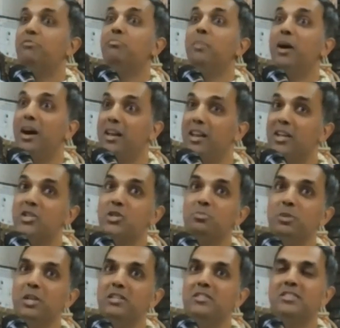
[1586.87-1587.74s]
If
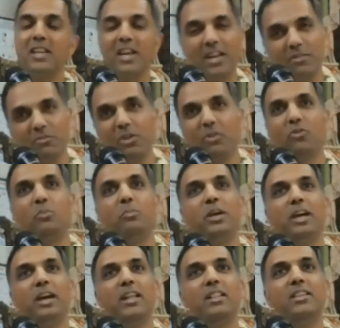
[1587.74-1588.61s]
Mahalakshmi is there, we
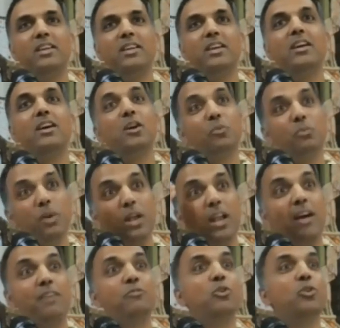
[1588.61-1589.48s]
will be healthy,
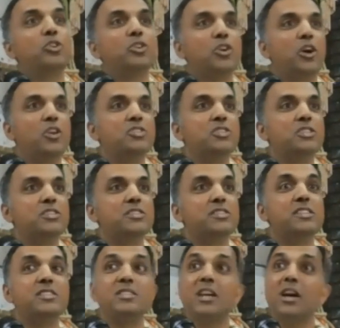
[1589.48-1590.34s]
we'll have good
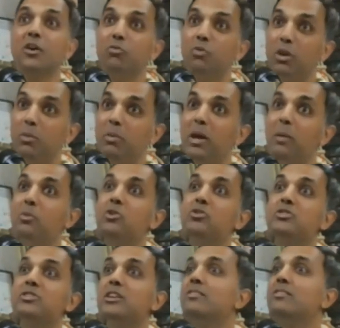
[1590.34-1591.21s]
consciousness, we'll be
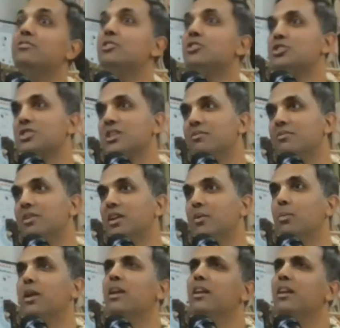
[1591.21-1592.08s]
able to serve Krishna
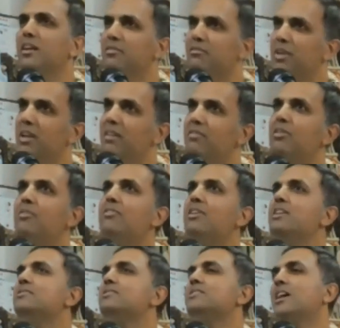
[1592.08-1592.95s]
very well. We'll live
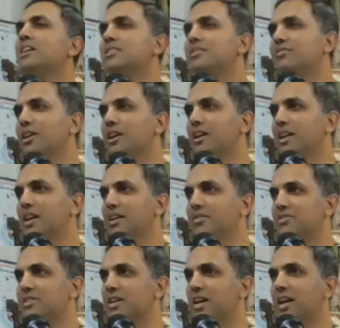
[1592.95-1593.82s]
a very sattvika
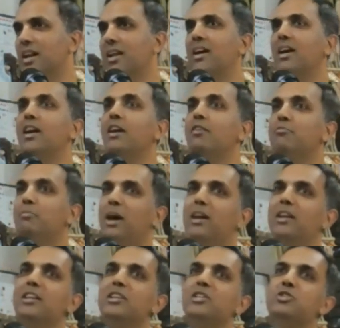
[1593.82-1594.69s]
lifestyle. If
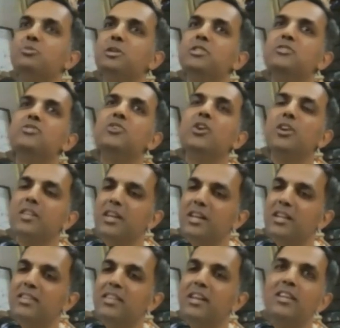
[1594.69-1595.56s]
Mahalakshmi is
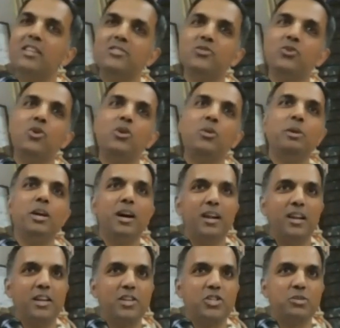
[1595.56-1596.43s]
not there, then it's going to
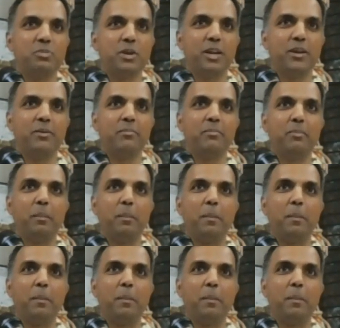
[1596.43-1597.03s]
be Alakshmi.